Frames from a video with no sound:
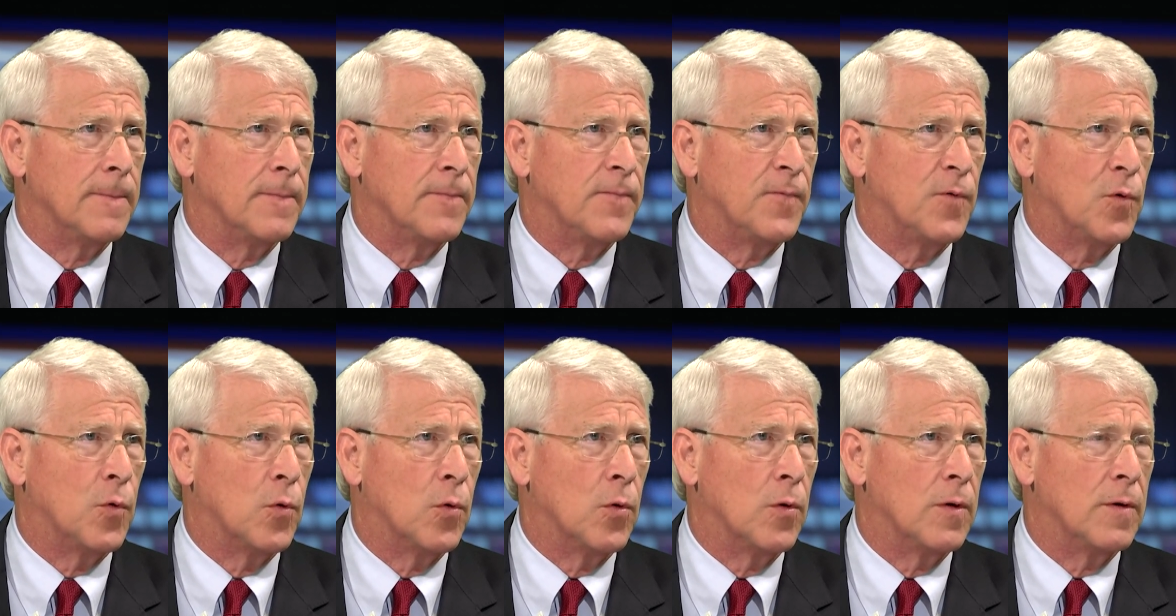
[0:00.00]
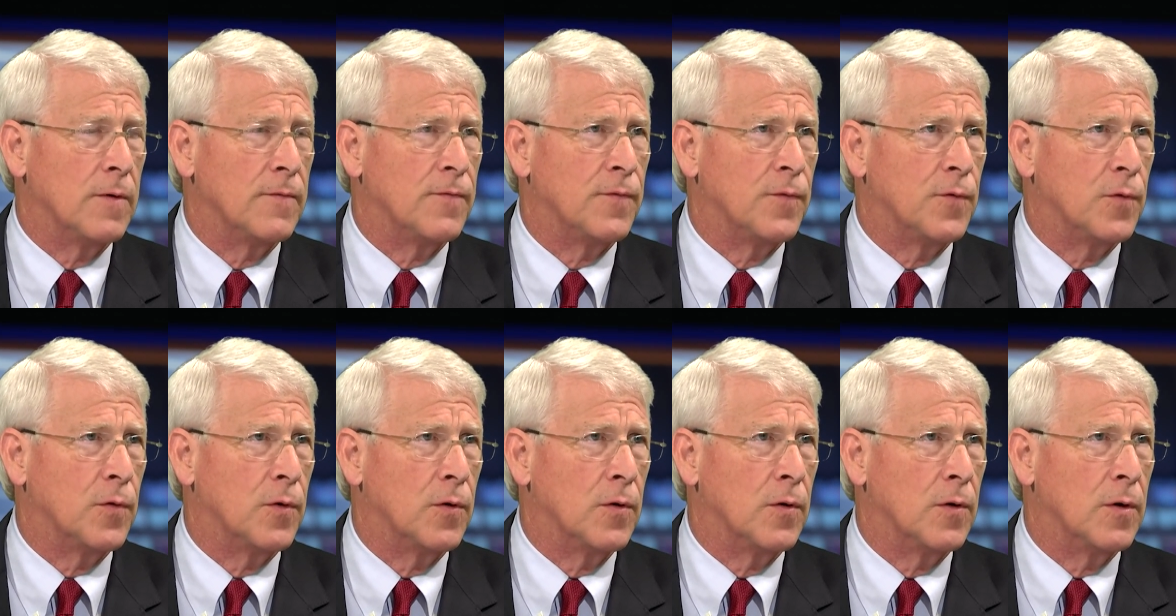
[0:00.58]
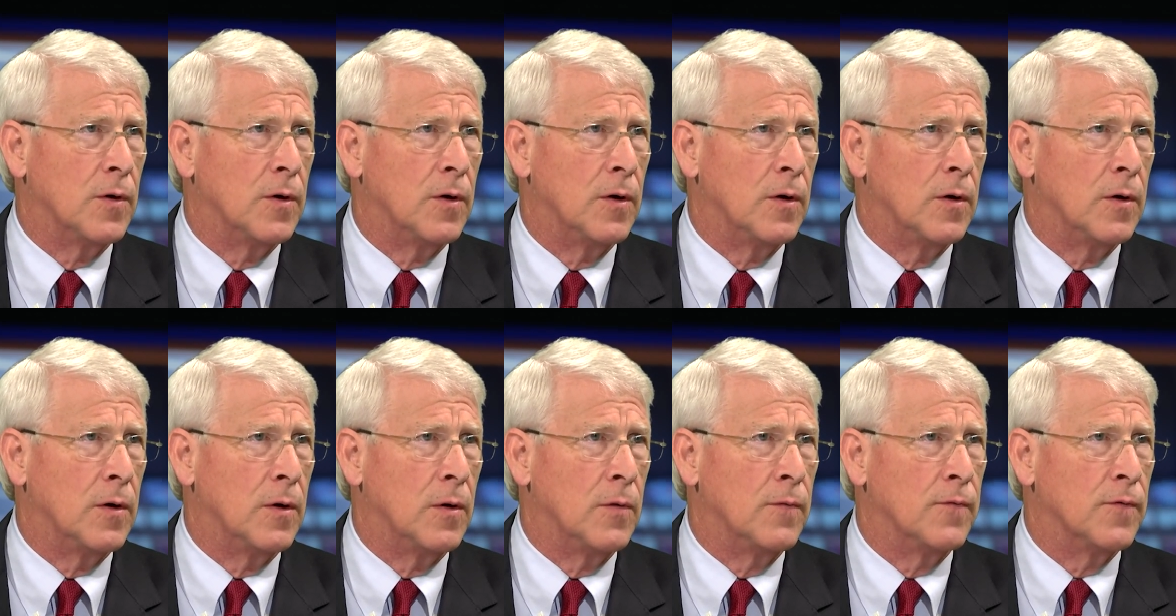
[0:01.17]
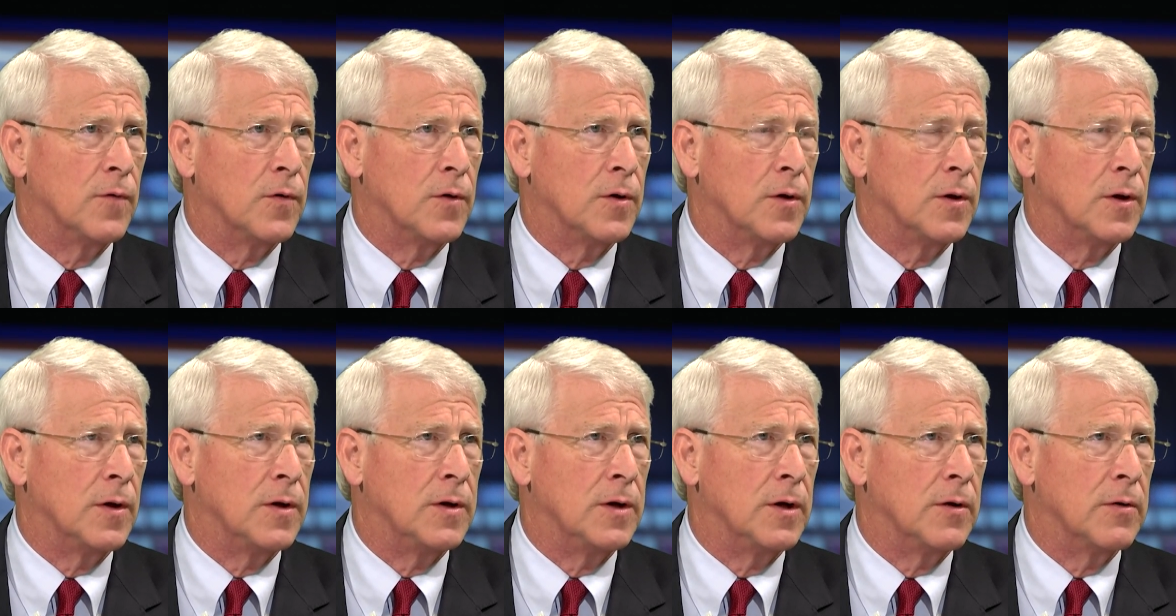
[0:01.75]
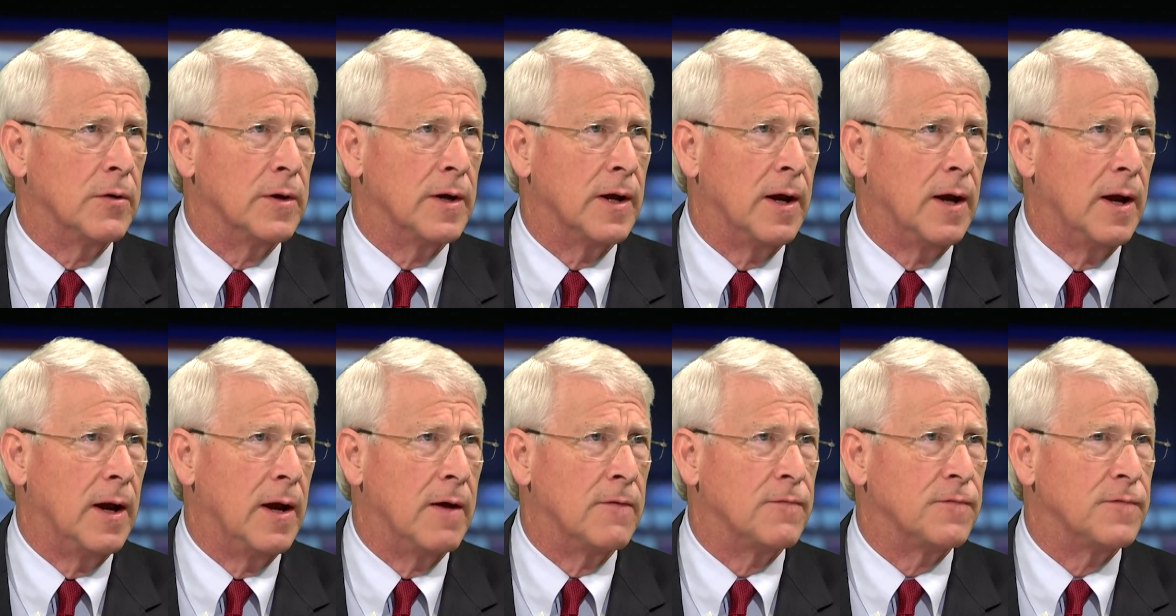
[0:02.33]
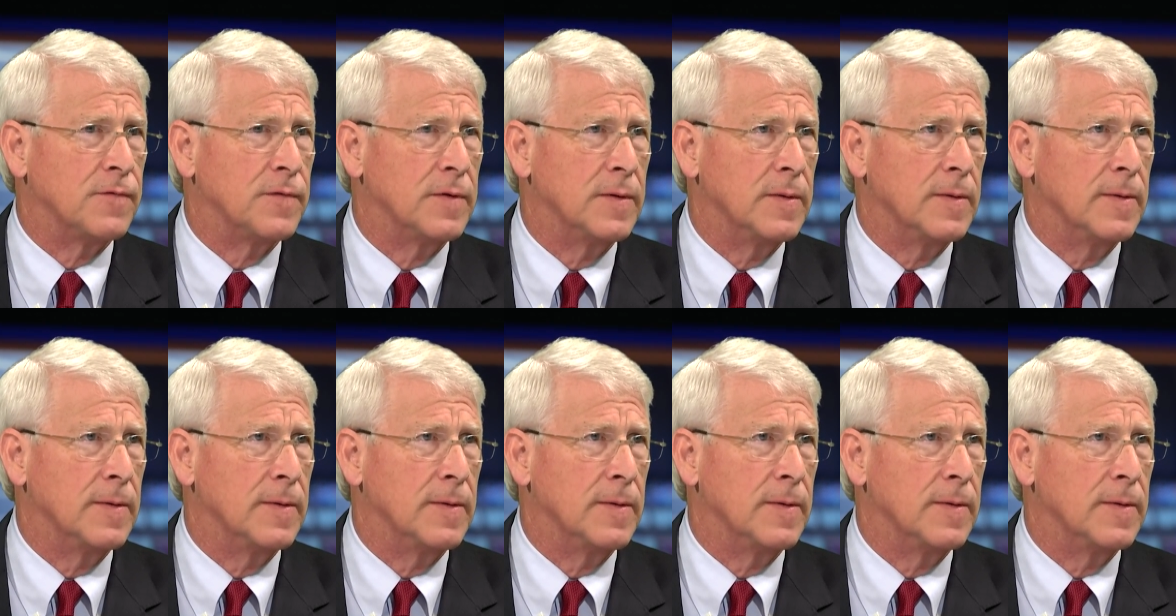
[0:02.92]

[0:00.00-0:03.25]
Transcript: for over a year and a half